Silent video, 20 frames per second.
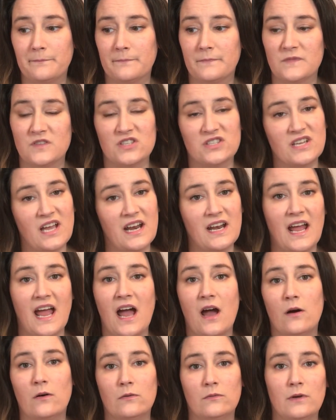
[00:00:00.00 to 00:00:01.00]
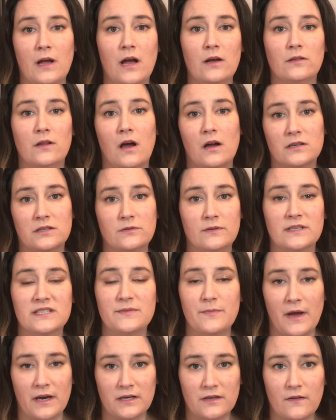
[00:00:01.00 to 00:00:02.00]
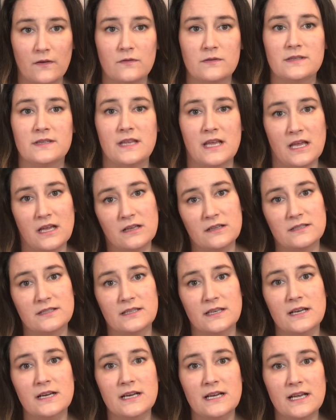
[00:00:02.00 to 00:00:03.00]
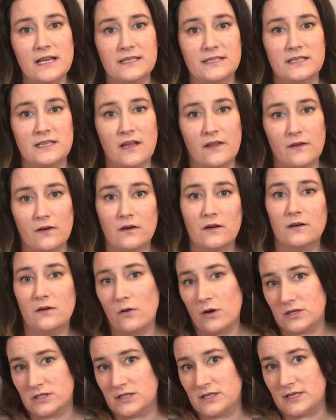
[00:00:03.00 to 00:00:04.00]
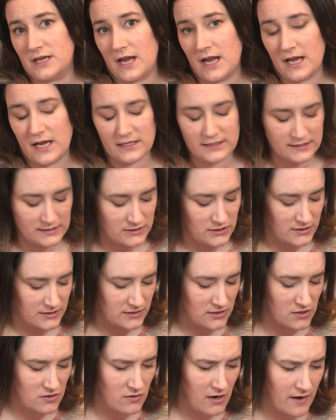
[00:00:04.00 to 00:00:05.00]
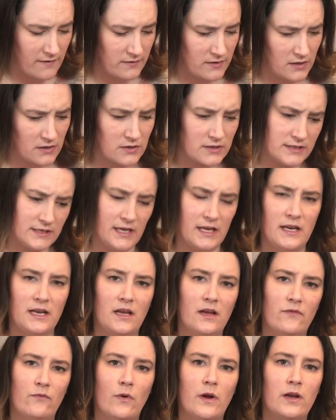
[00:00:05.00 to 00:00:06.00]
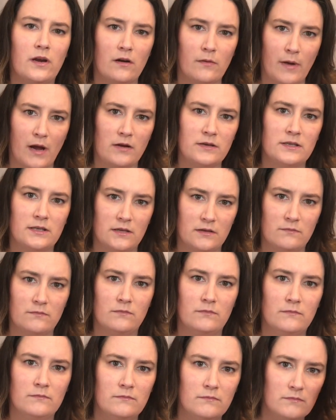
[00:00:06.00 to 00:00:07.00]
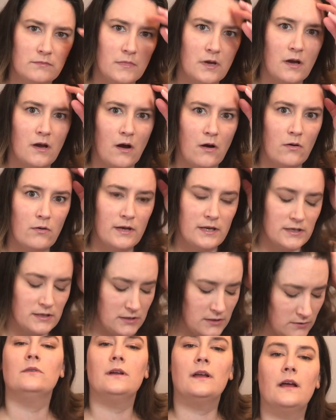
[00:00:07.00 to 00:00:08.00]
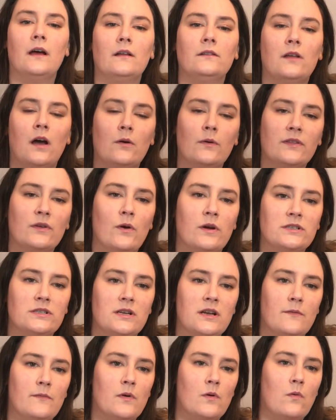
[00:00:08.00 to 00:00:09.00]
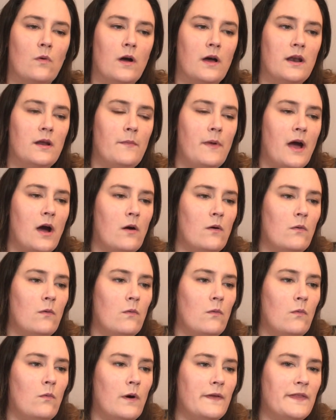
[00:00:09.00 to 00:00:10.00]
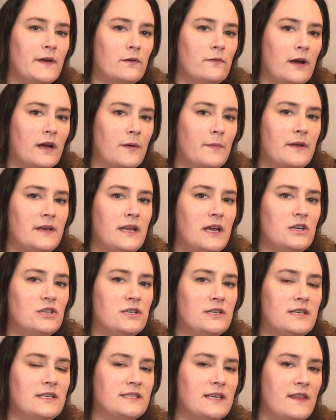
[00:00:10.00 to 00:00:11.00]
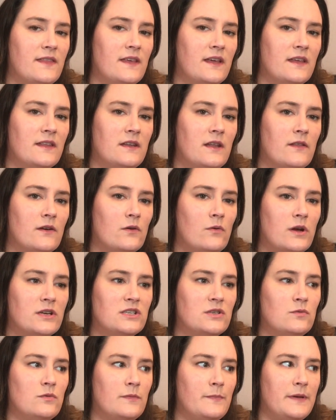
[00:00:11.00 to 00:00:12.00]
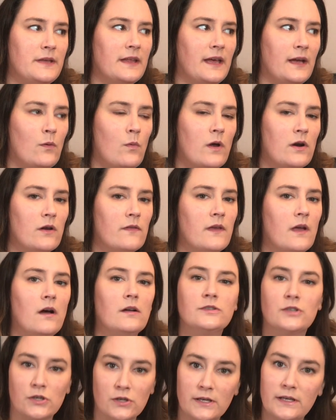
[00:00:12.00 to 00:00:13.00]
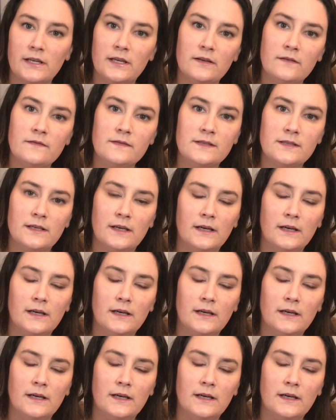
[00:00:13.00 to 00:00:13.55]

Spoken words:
Just kind of how long to expect those things is another good question to ask, just so you have an understanding of what you're about to go into. Along with question number 1 about what their recommendation is, I think another question would be like, what are the alternatives?